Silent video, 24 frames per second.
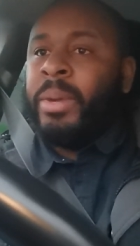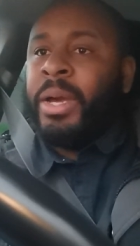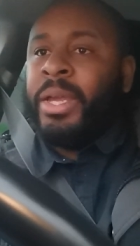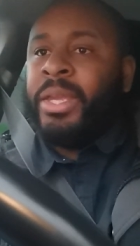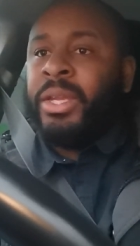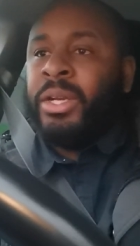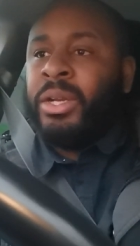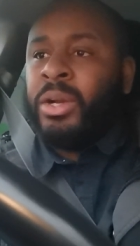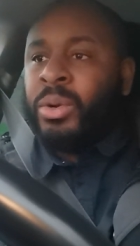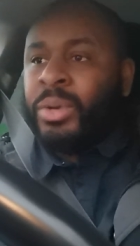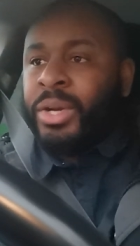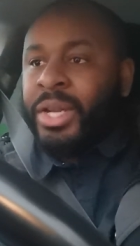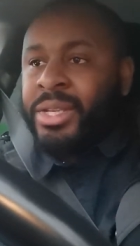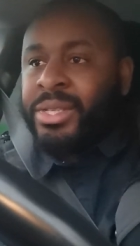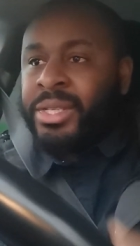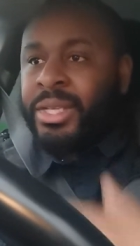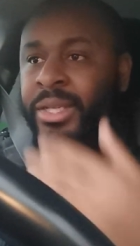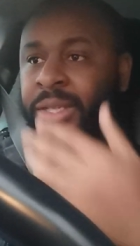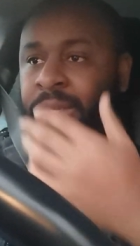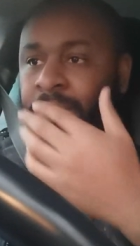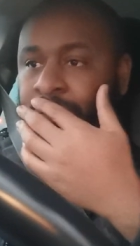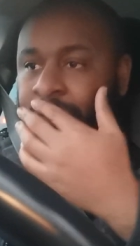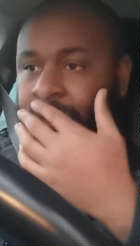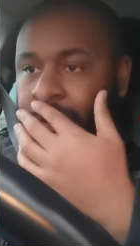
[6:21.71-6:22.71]
But you know, these
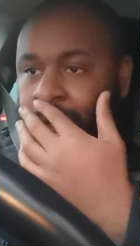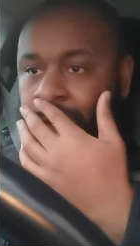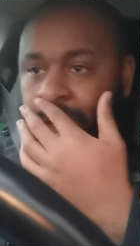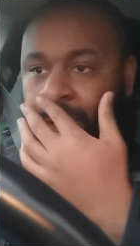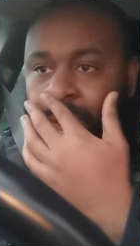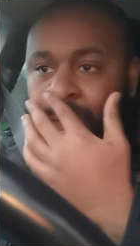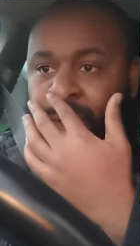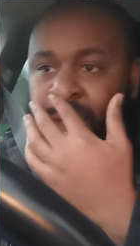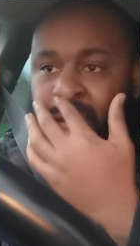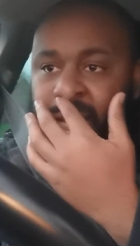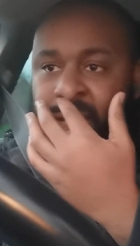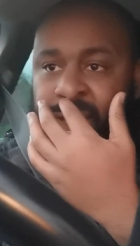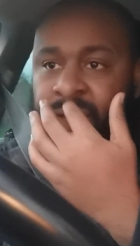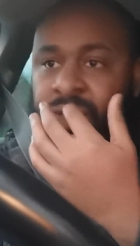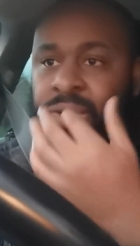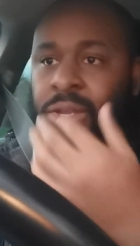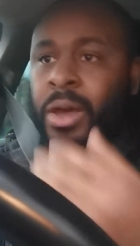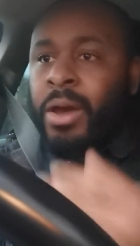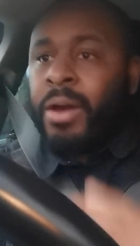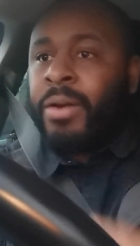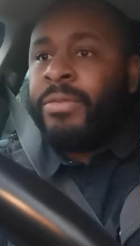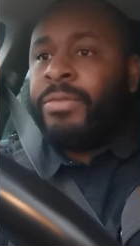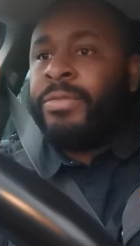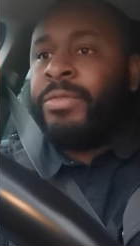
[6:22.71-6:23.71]
individuals they
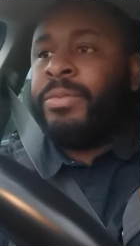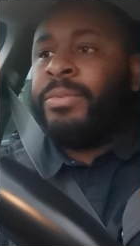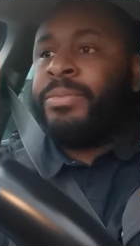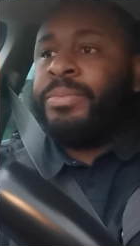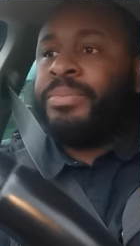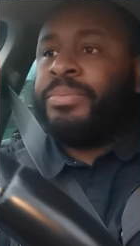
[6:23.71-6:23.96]
serve